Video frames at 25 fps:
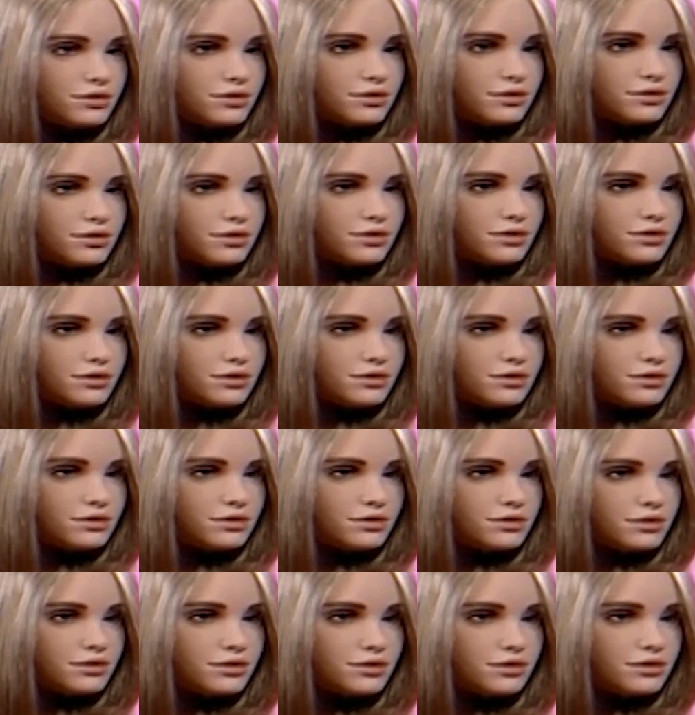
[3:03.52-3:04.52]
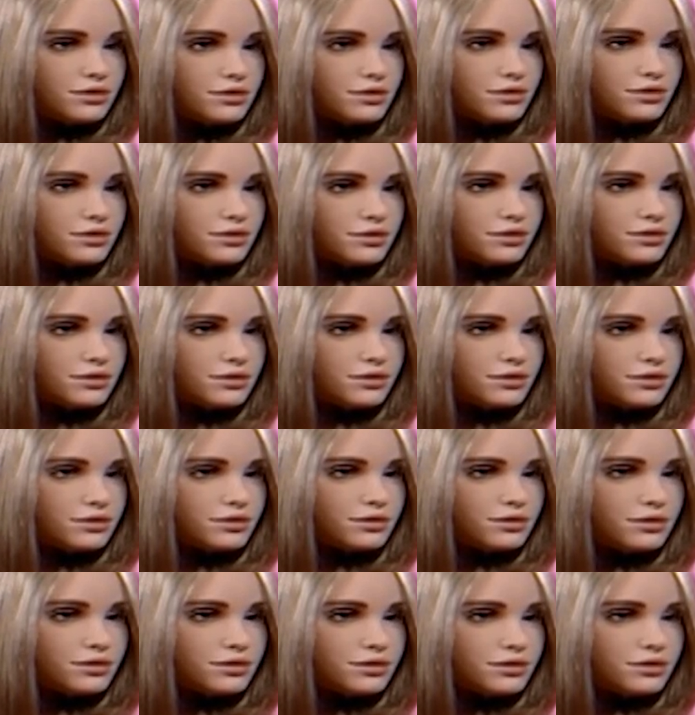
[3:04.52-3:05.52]

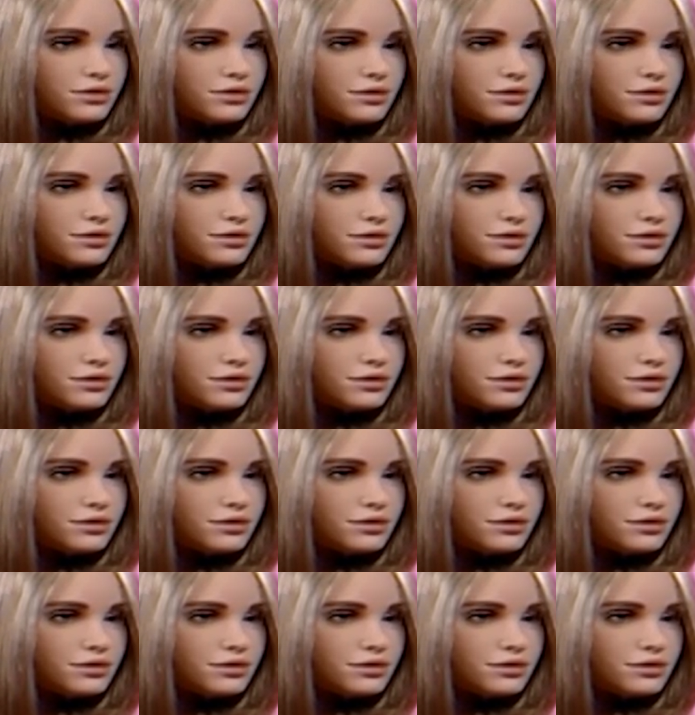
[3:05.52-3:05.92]
No words are spoken by the person on screen.